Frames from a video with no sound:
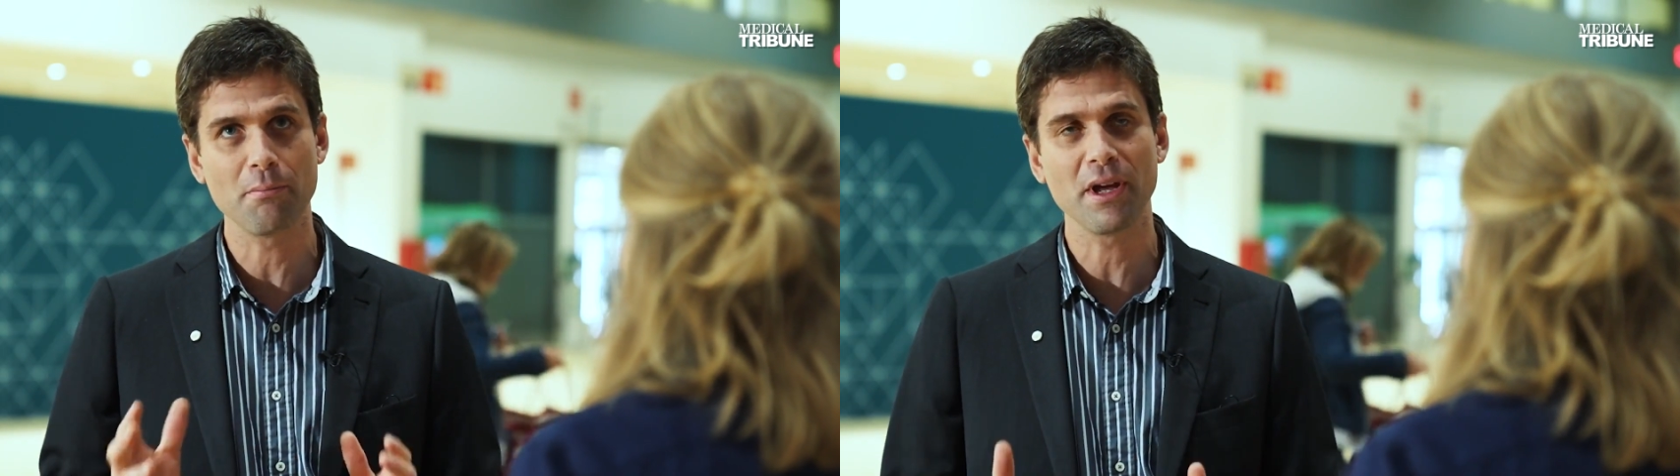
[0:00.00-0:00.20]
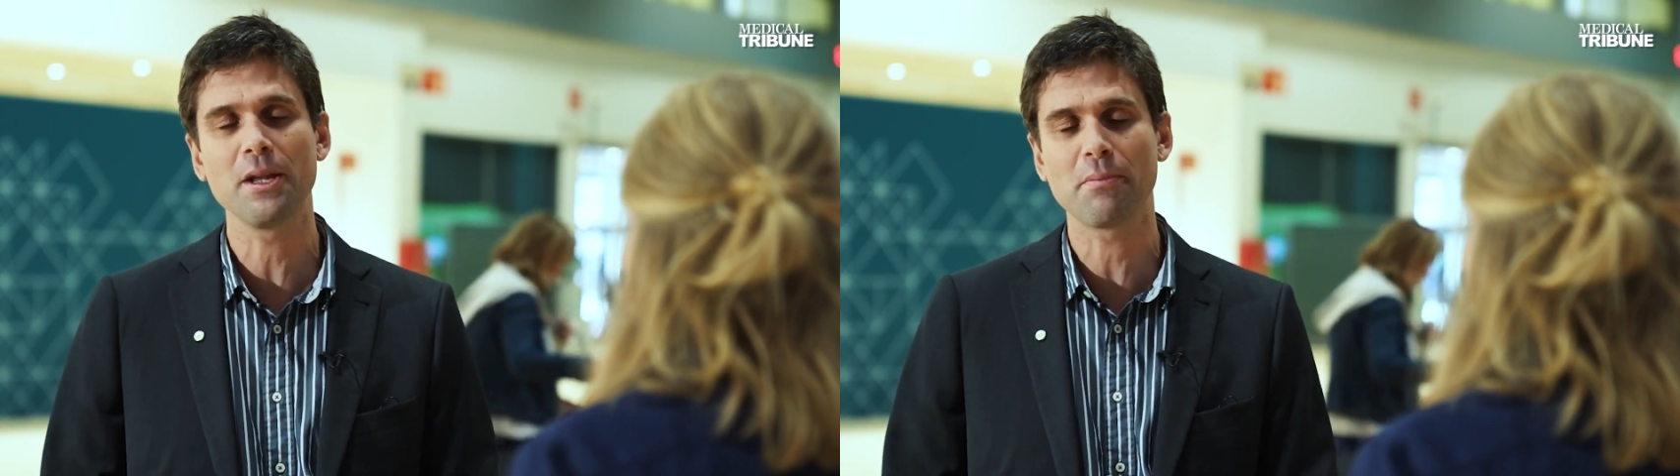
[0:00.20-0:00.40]

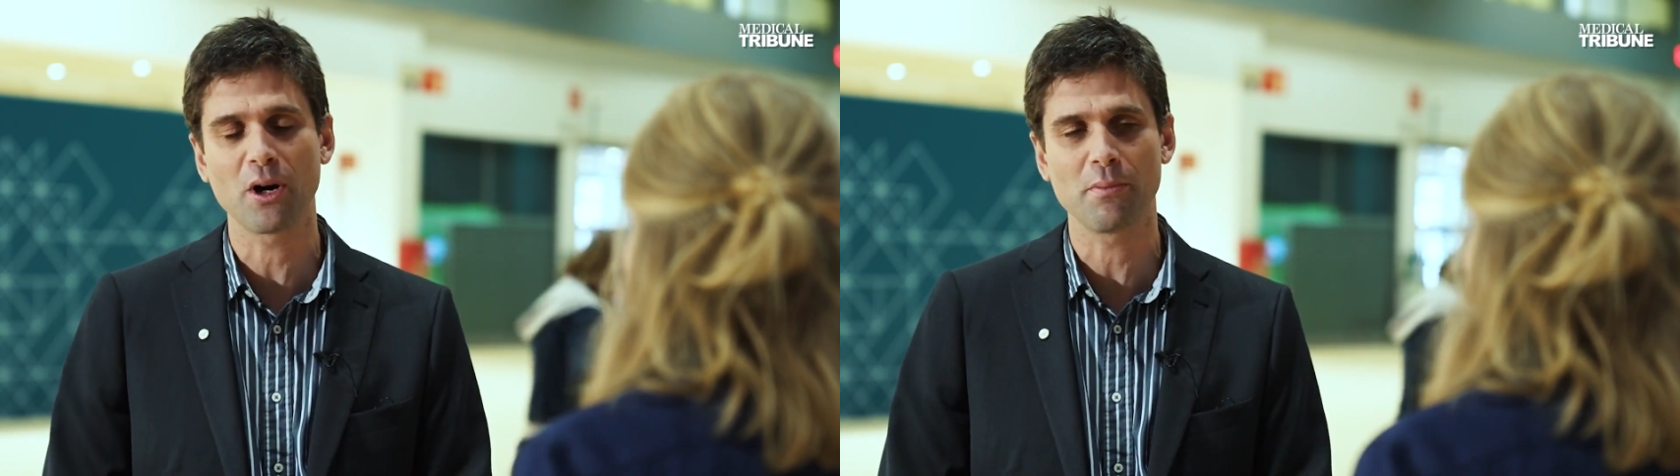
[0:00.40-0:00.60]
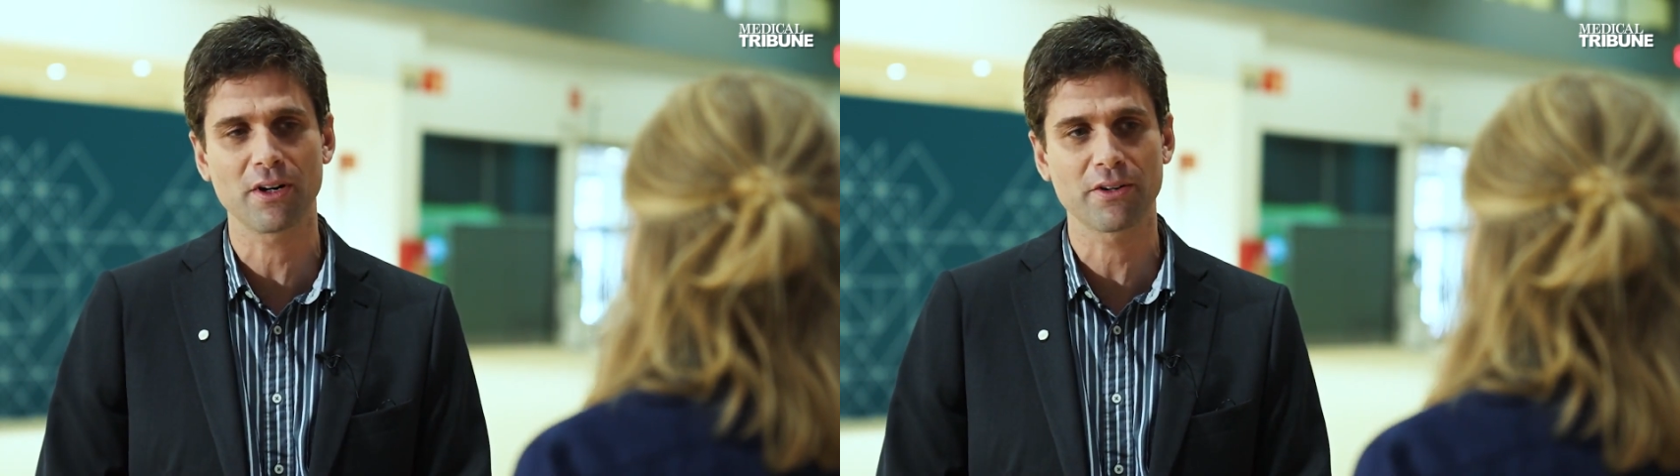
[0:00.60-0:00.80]
many
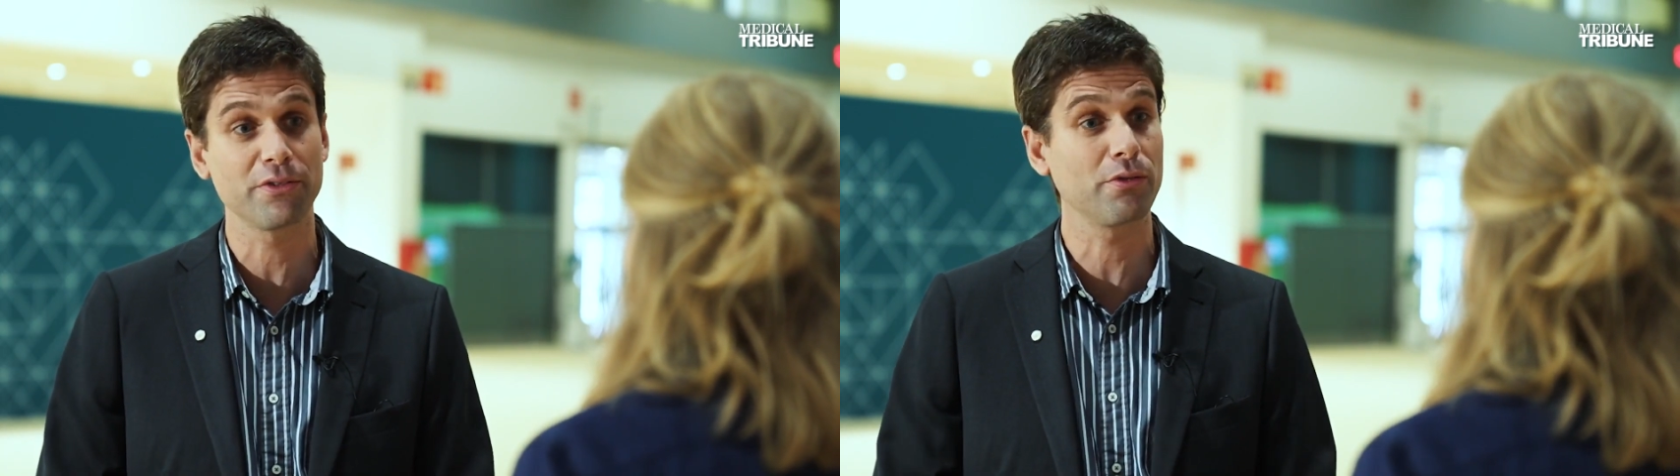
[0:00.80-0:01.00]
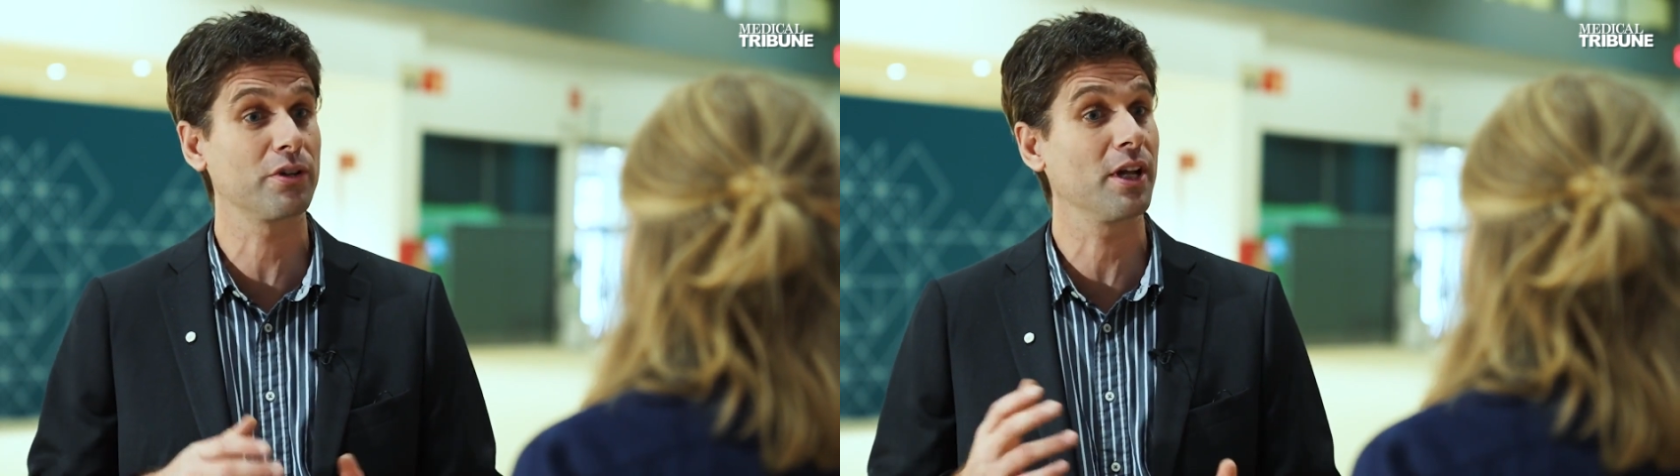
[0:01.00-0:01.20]

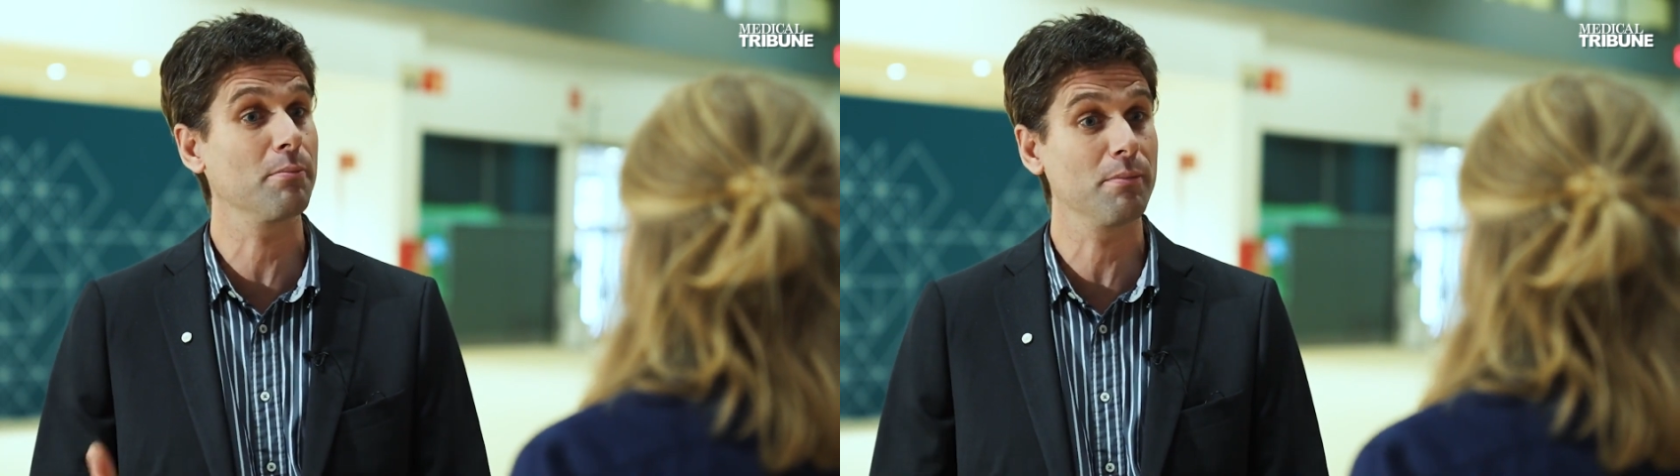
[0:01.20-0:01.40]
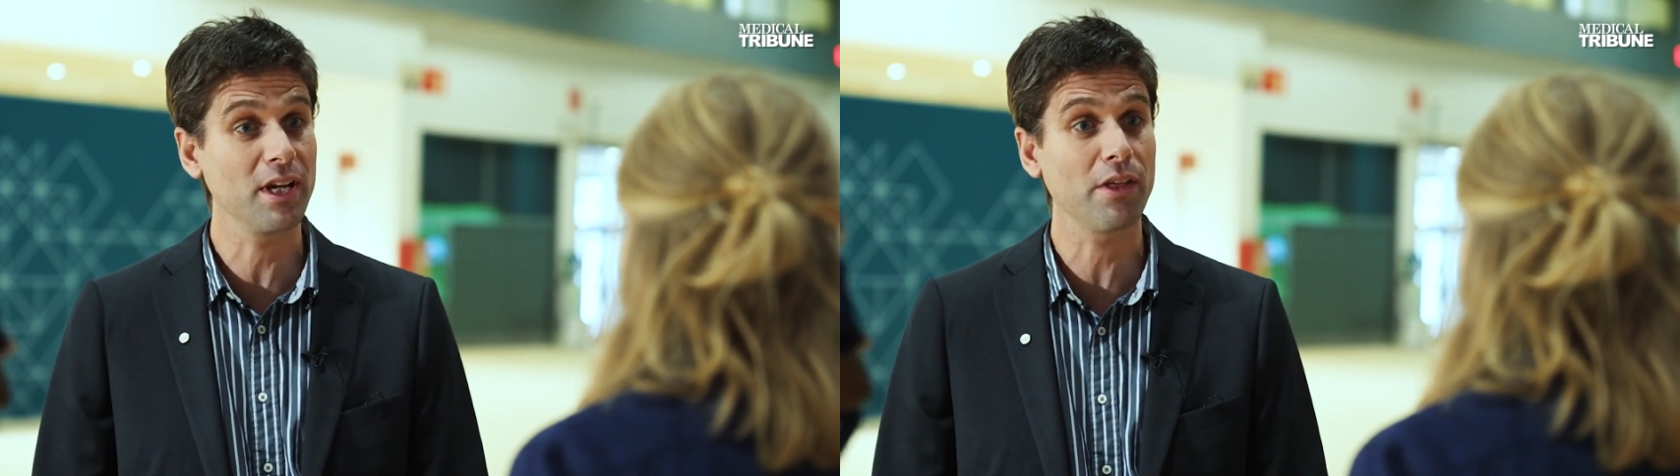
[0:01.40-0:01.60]
biomarkers or there are many